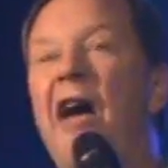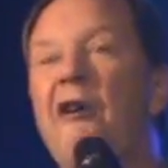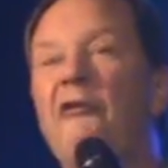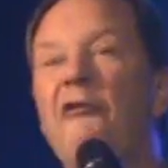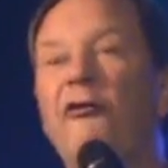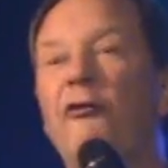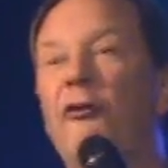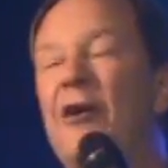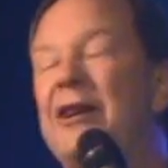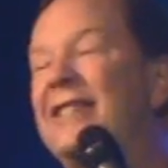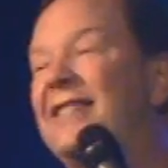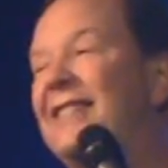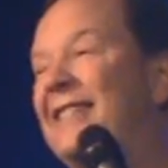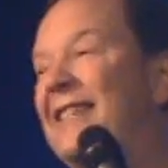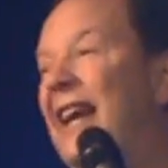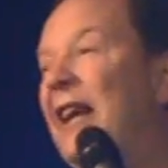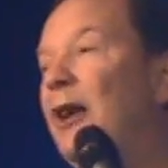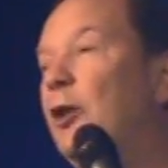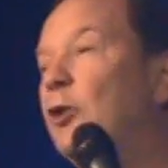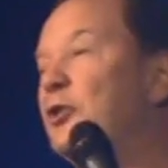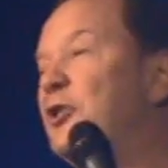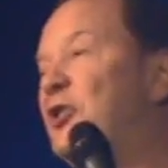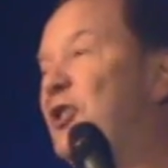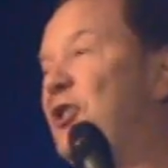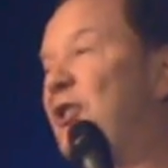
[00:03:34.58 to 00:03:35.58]
every
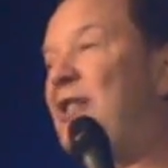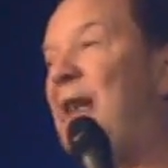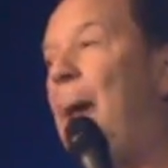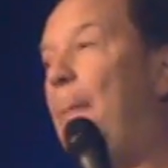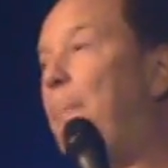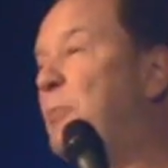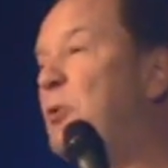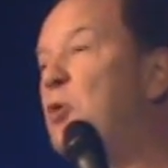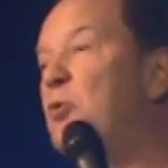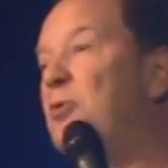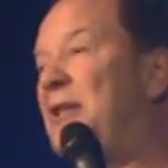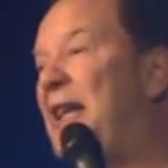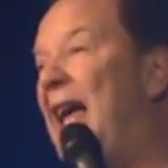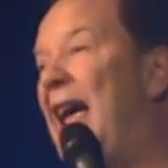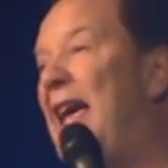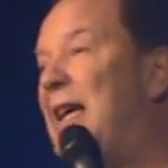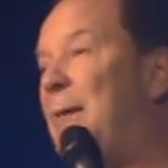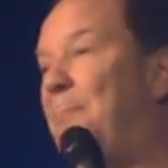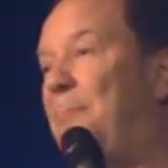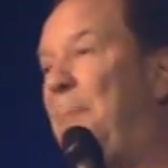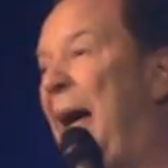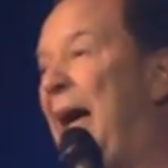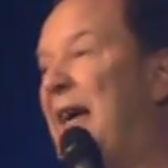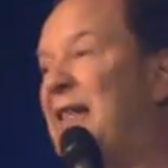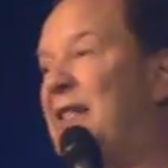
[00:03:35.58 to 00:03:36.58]
single step you
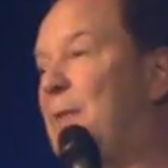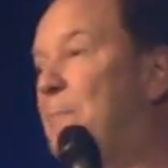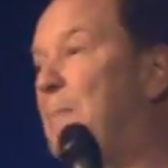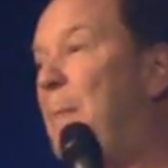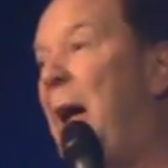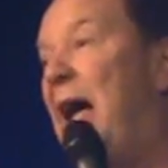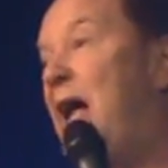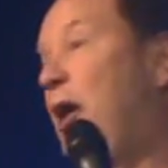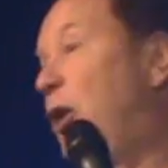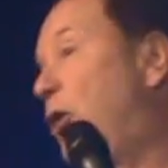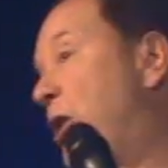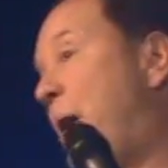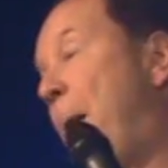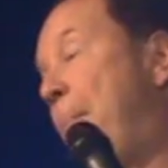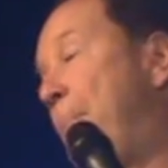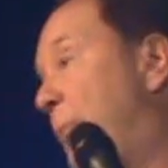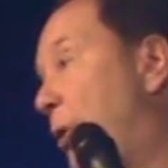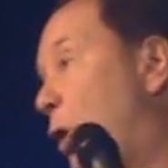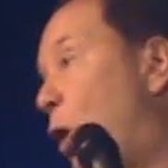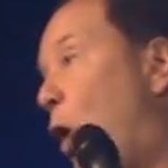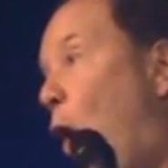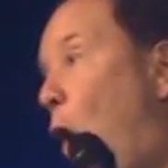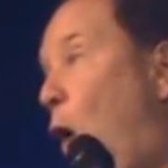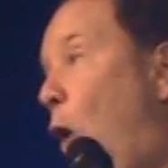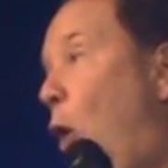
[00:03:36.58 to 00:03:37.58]
take past mile
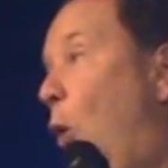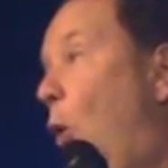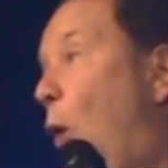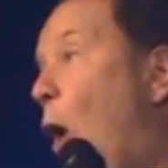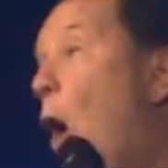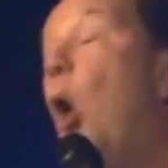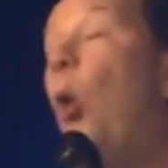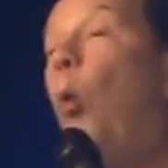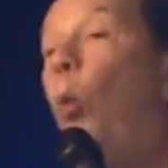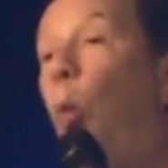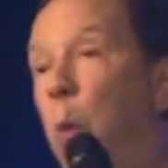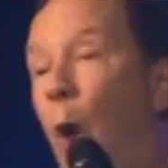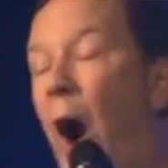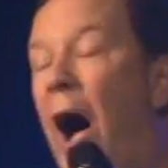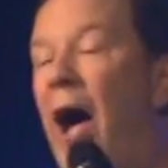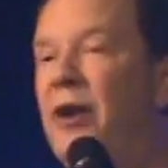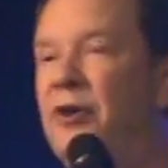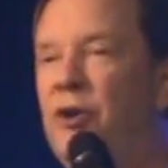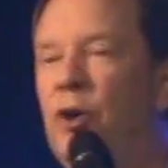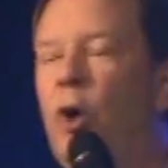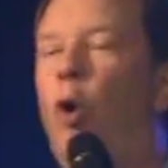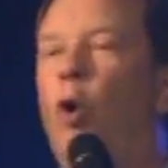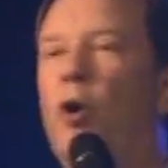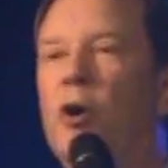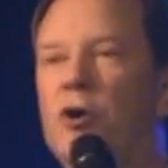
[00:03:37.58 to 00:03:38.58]
number
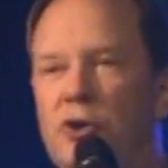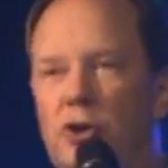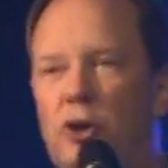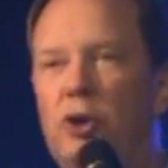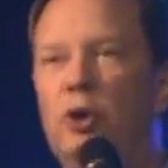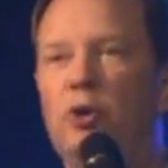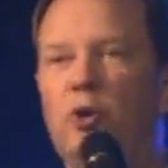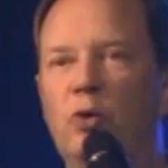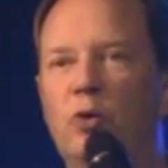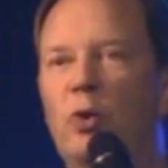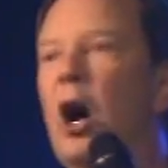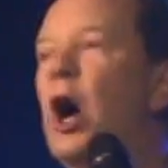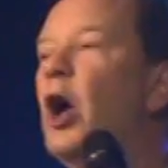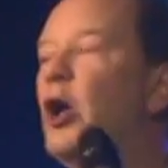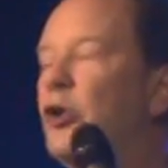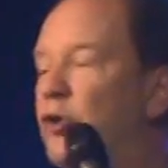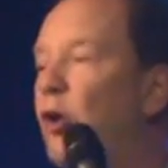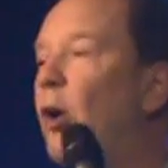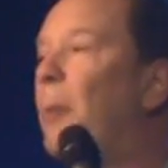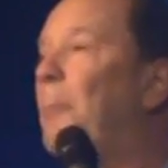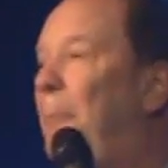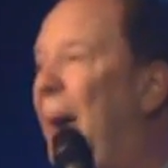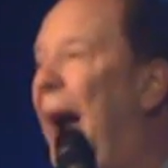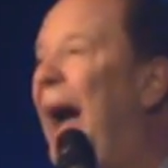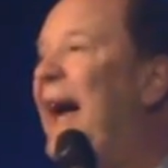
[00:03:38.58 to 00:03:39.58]
1 or 2,
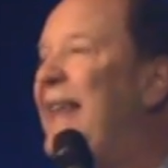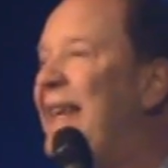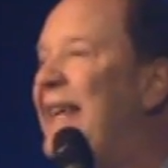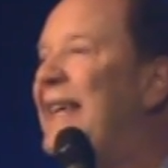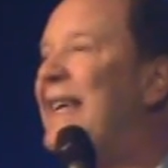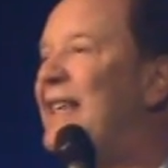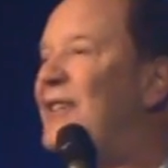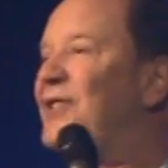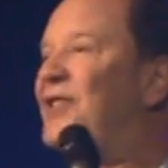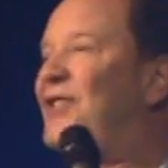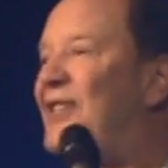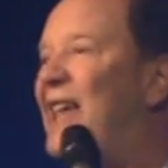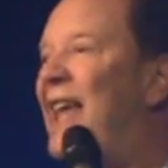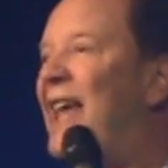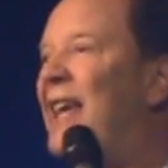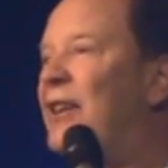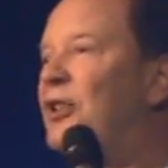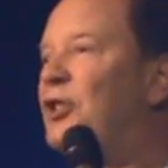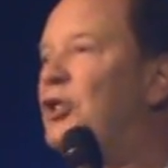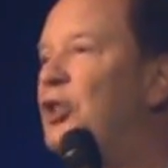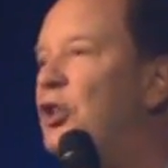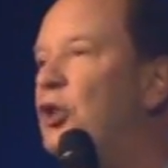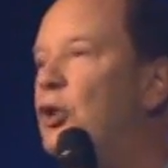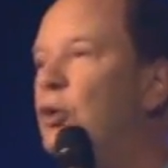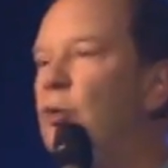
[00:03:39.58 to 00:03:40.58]
your body is
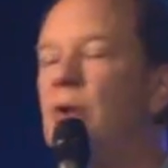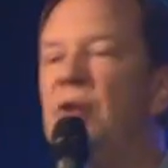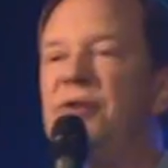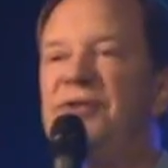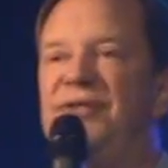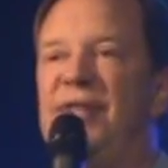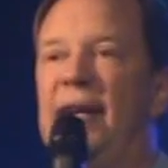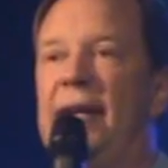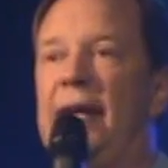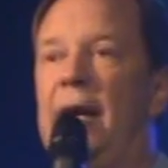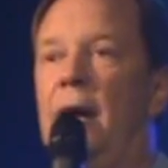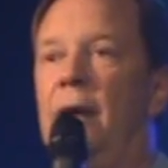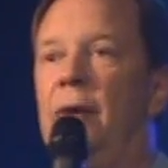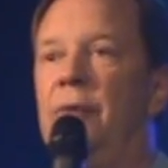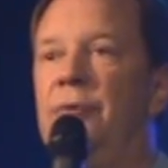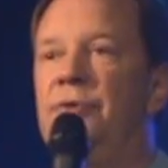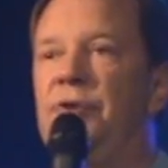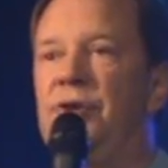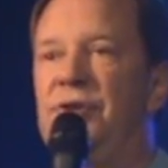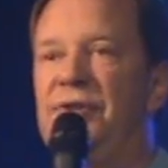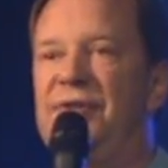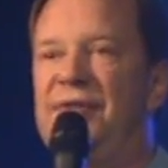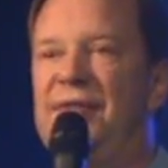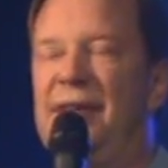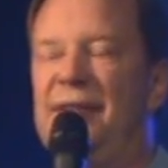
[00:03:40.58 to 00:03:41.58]
saying to you, sit down,
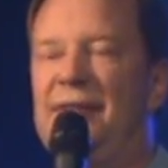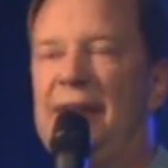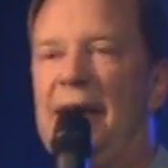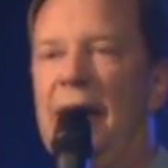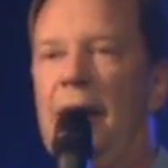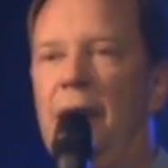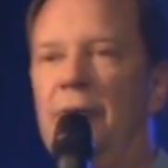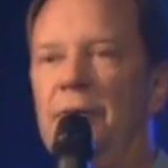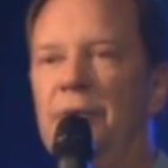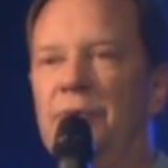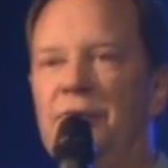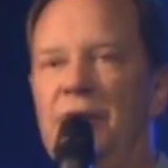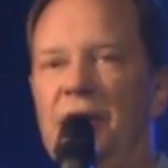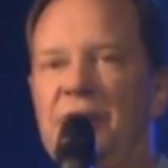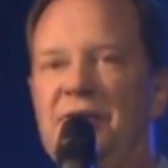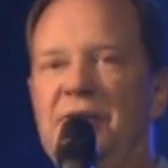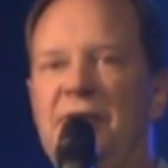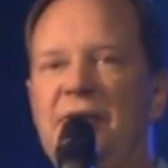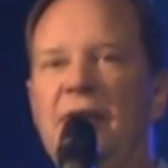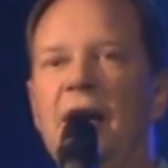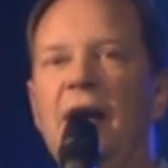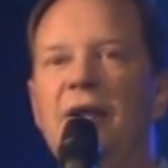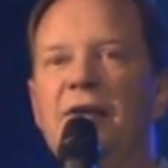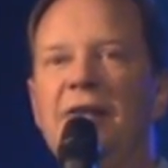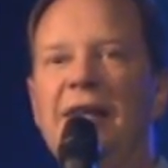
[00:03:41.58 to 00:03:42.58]
just sit down.
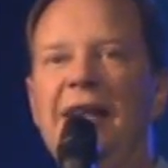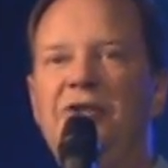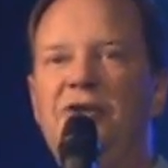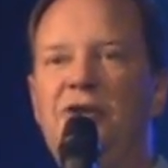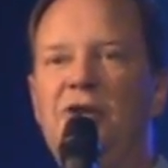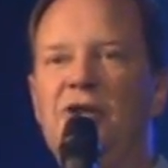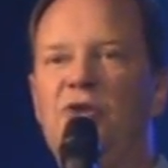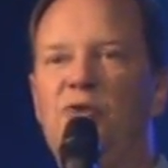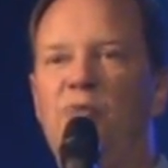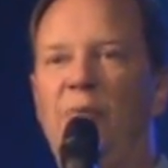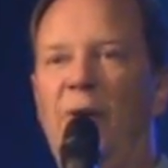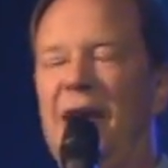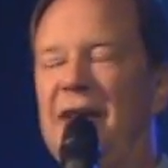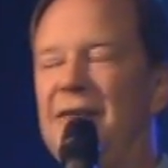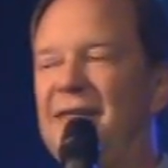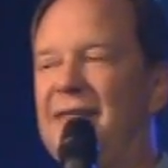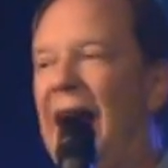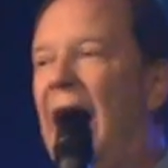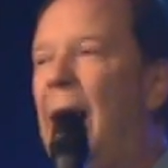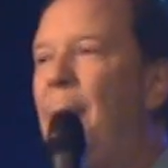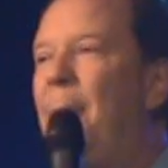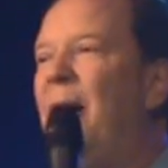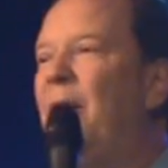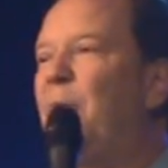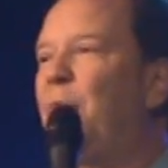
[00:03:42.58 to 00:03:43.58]
Let's just rest.
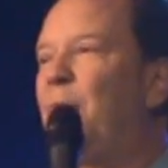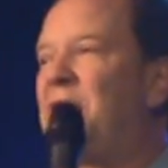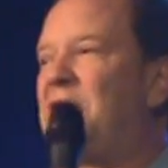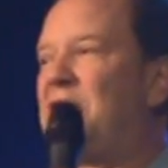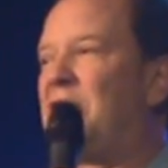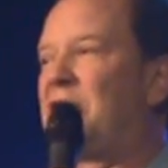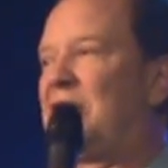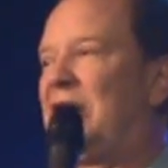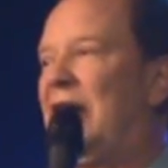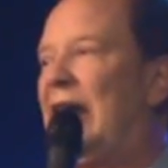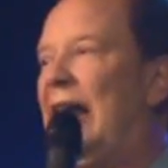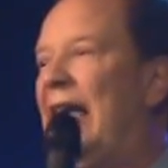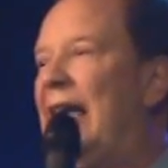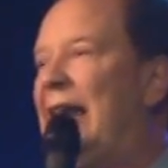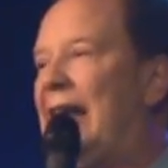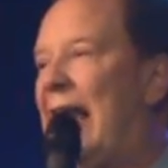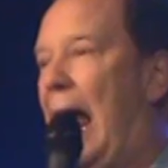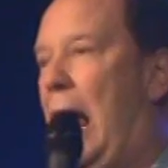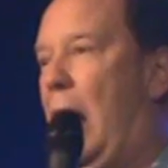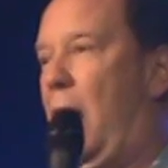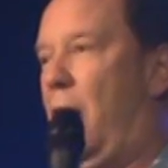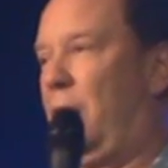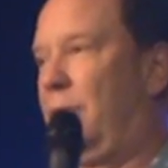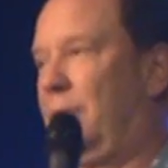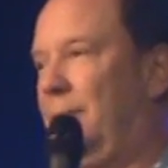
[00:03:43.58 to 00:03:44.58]
How about we just lay
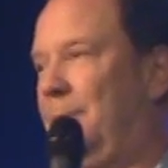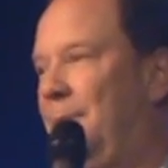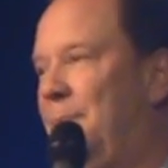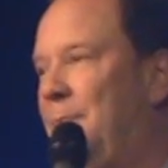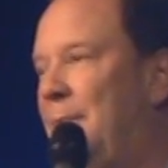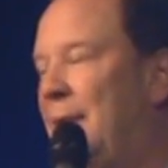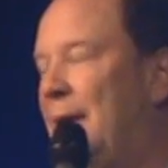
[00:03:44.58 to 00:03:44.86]
down?